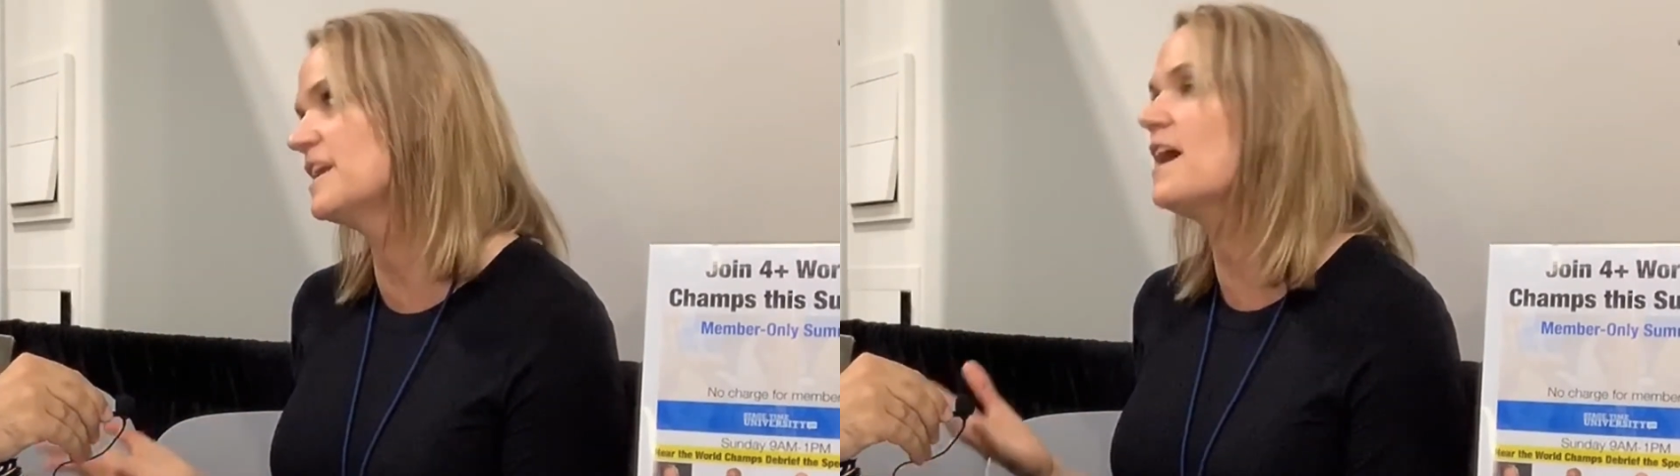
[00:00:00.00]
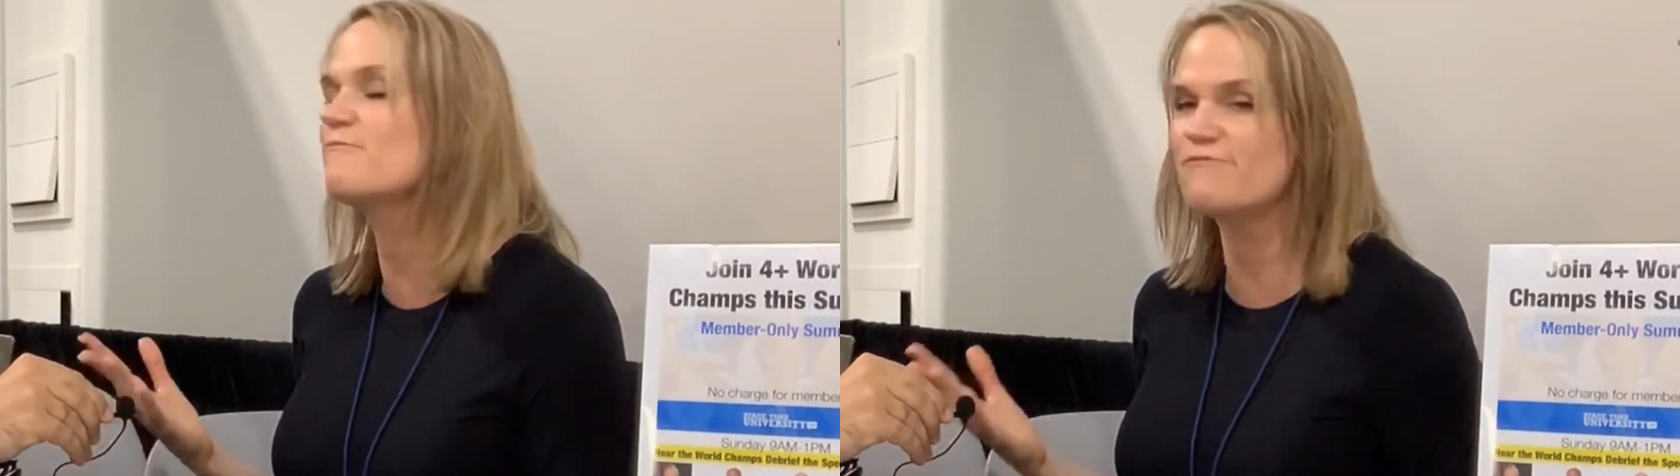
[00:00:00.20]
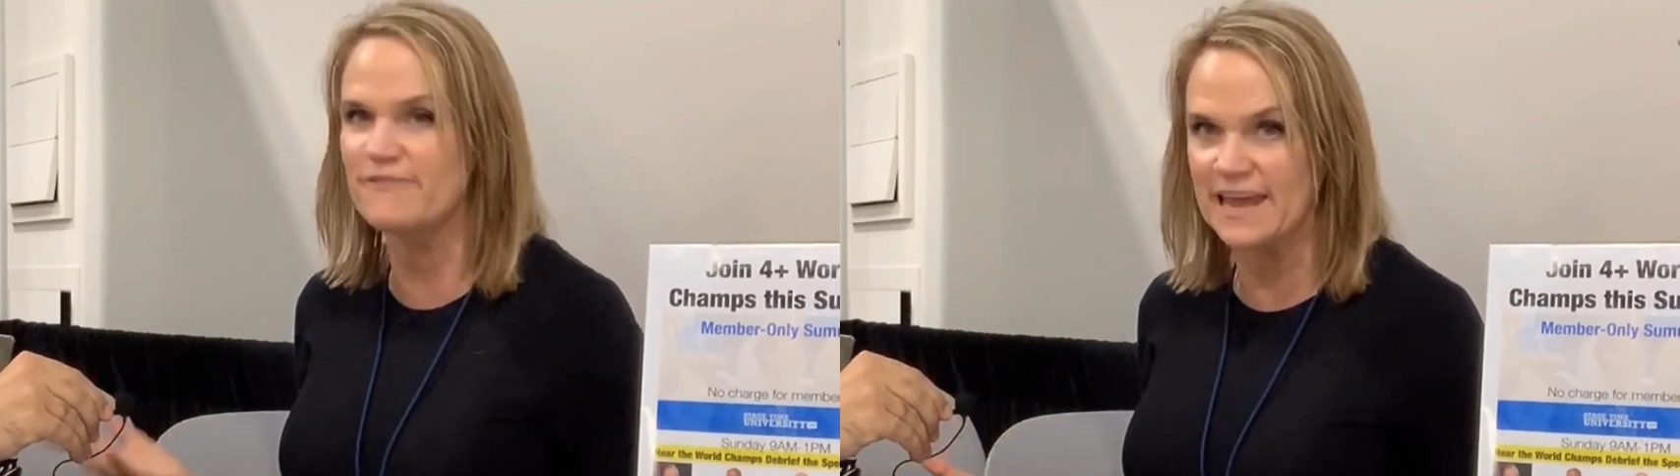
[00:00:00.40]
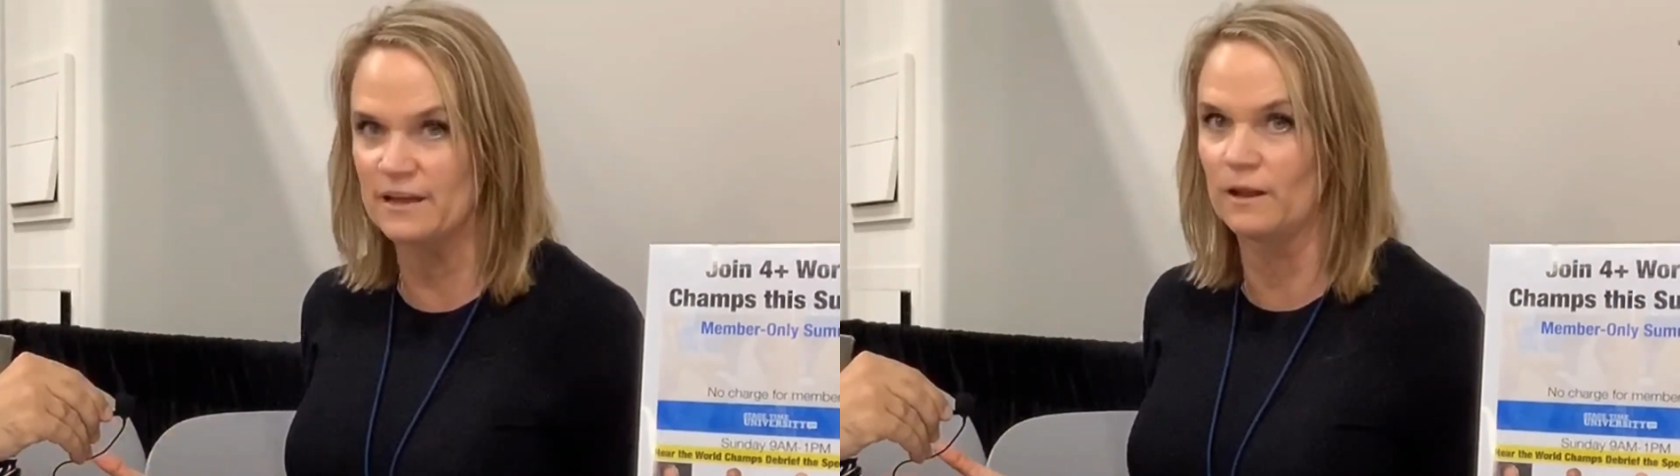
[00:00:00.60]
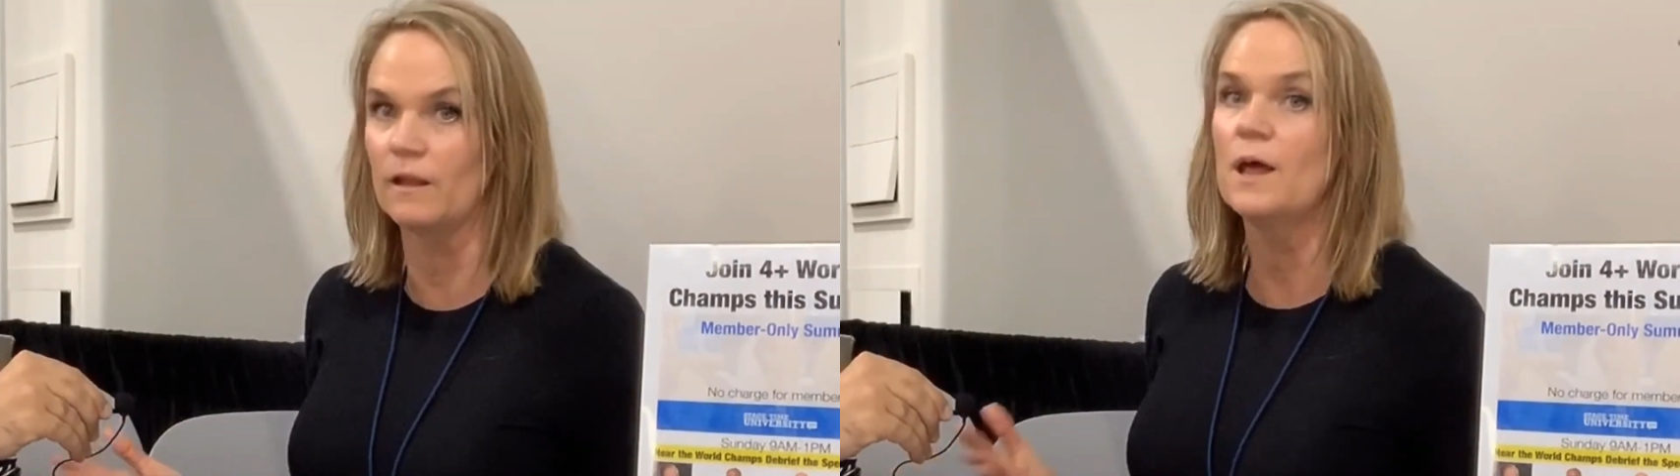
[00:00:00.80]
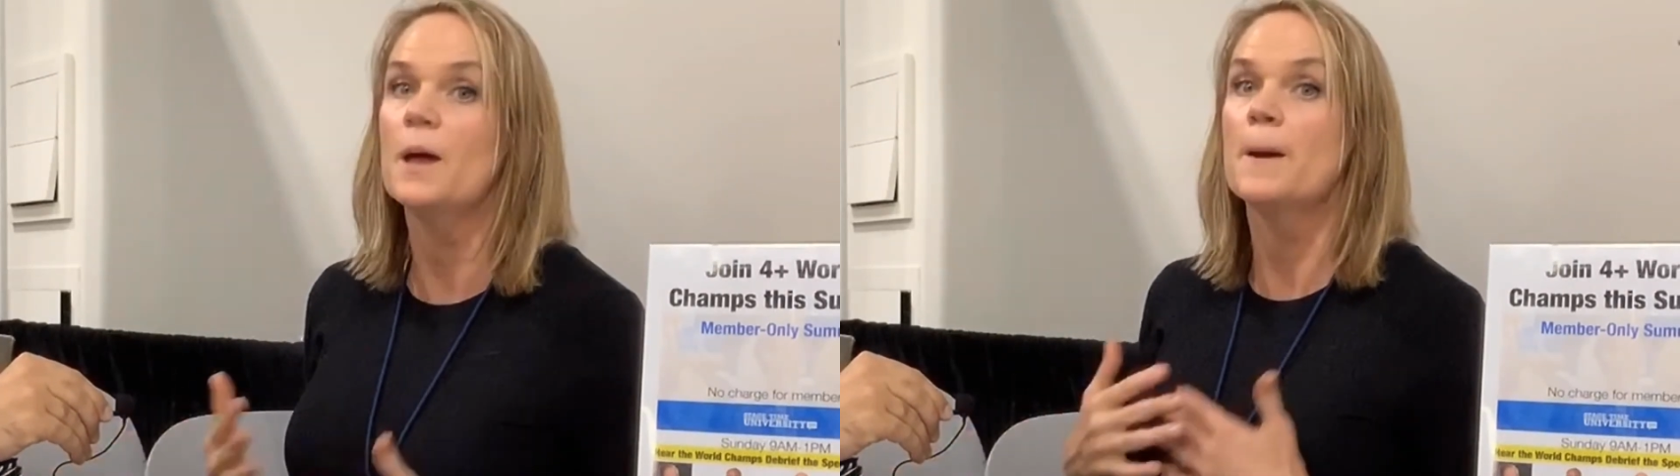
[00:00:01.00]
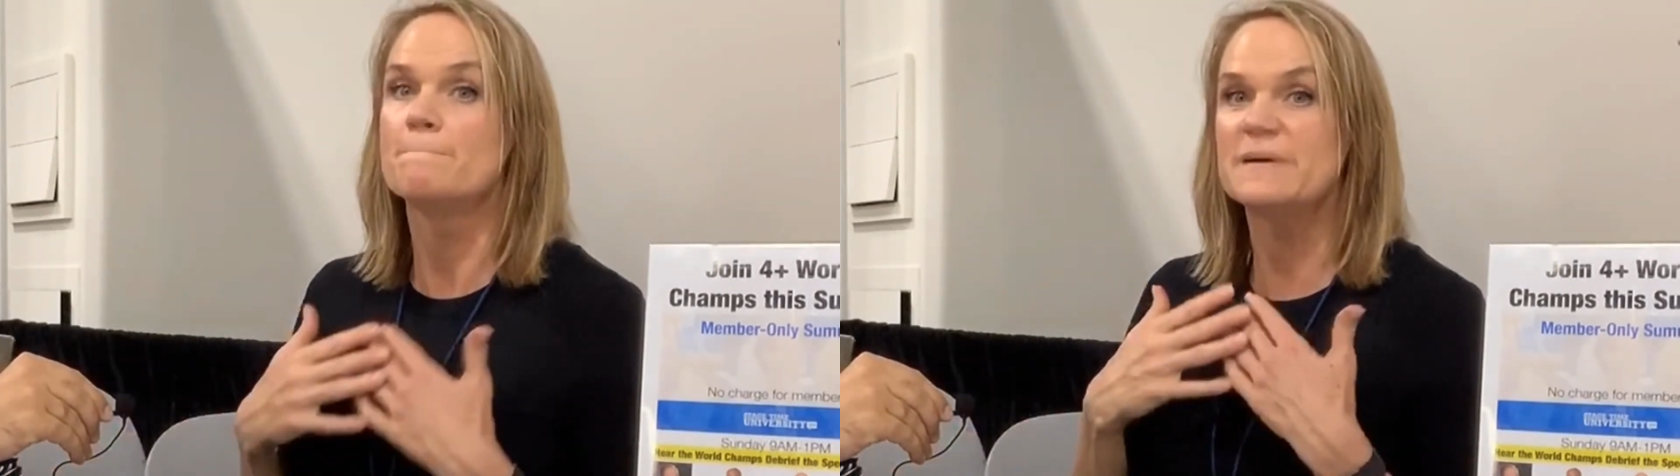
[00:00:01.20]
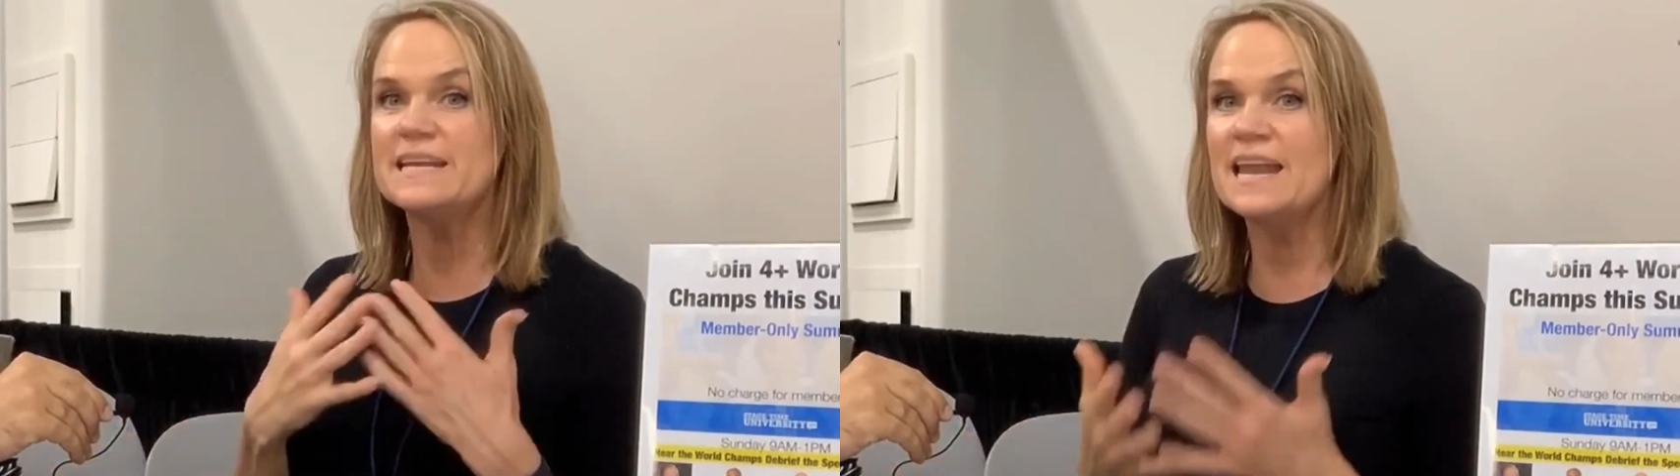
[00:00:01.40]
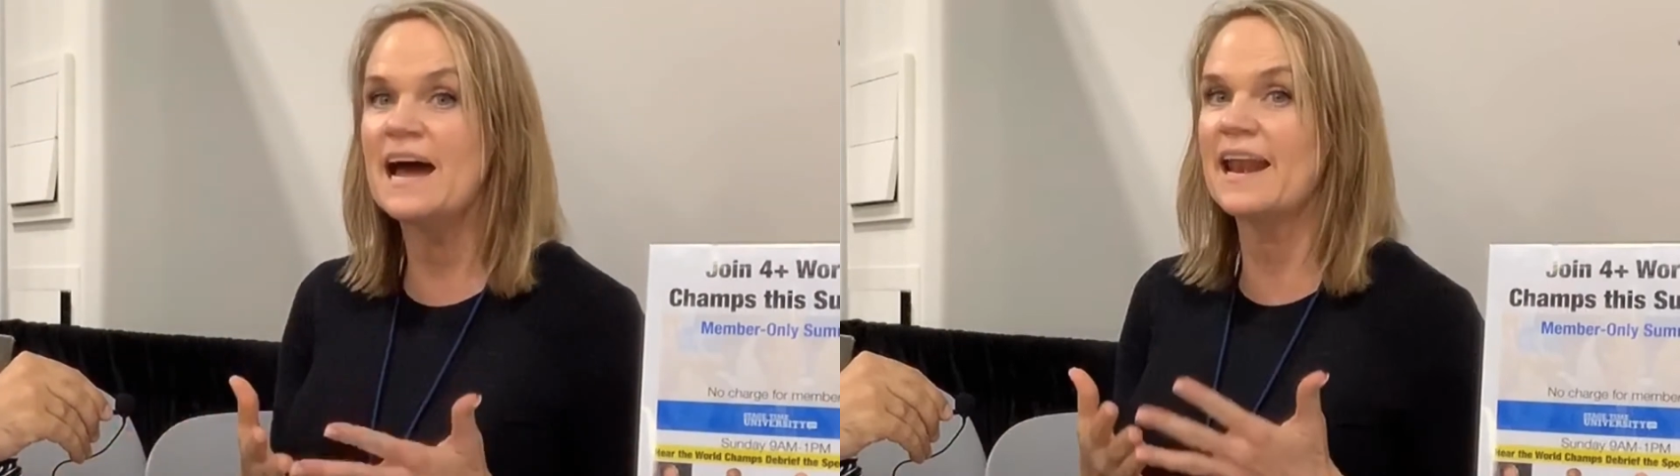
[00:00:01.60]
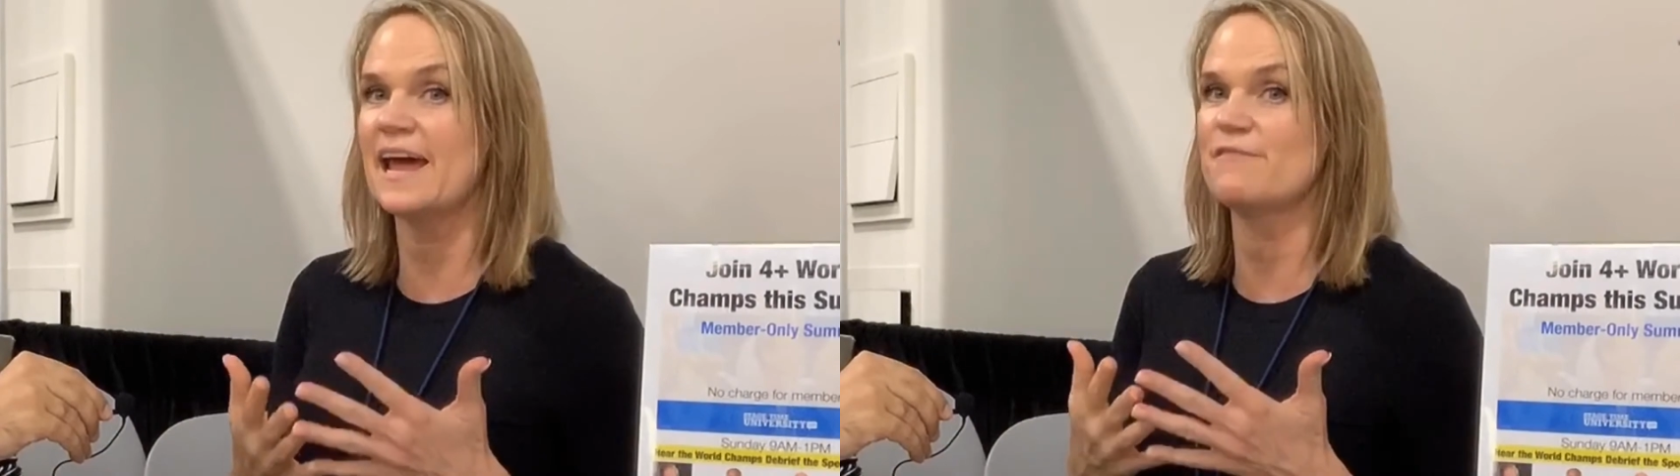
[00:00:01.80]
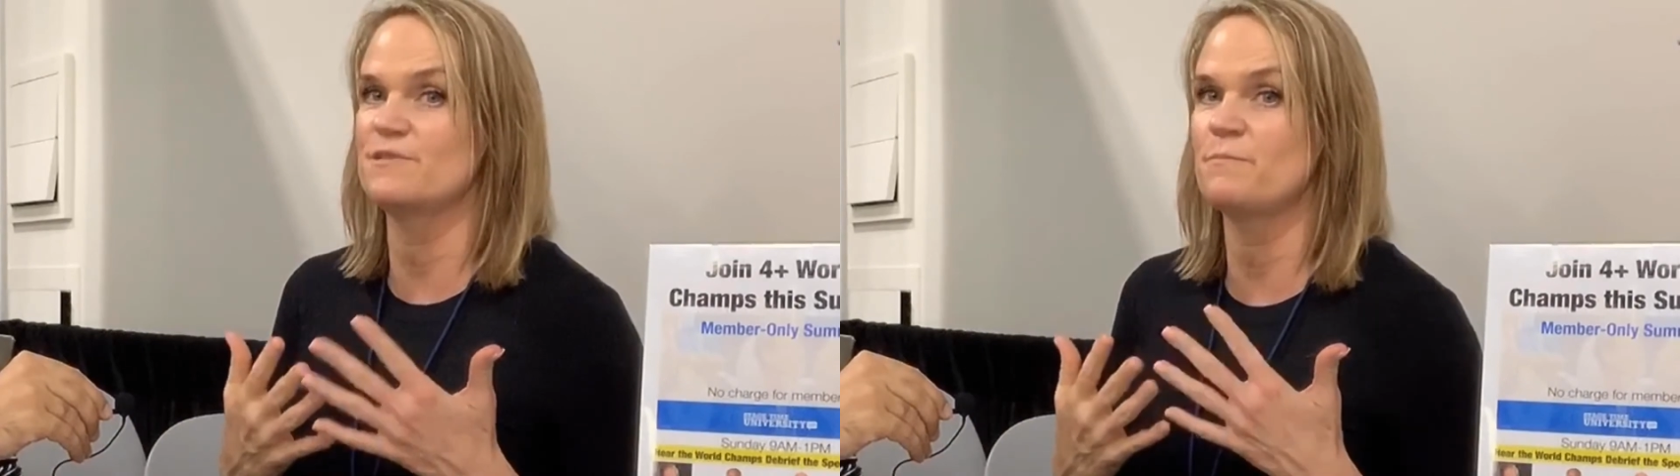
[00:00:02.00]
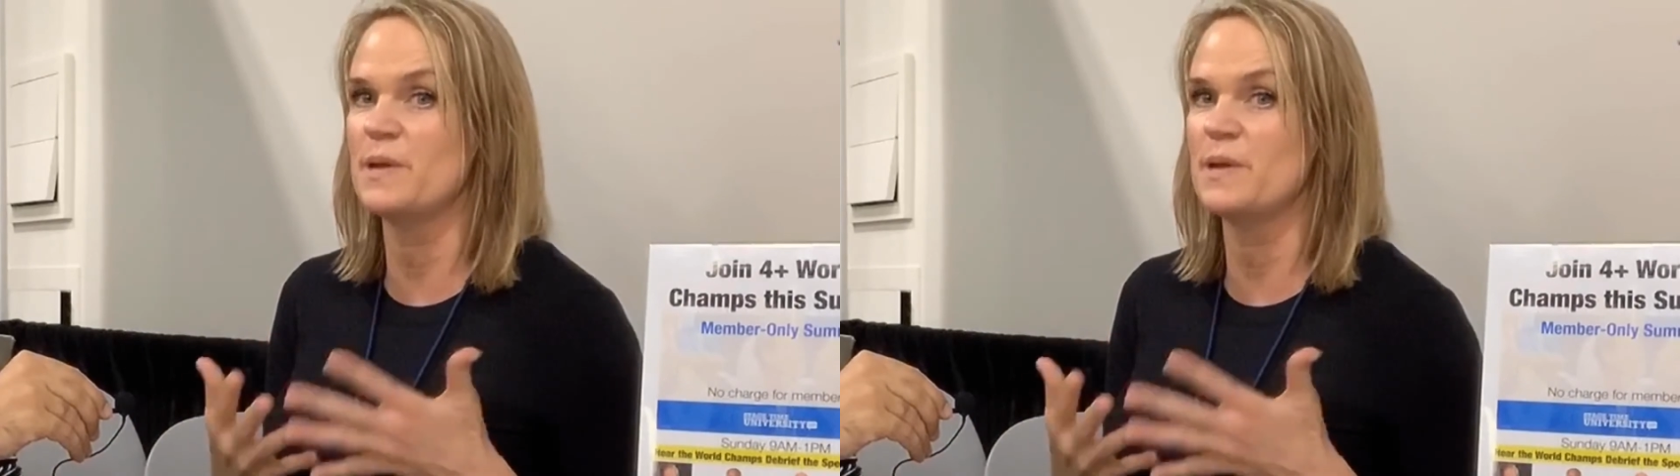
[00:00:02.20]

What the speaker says: Not fail, but not have it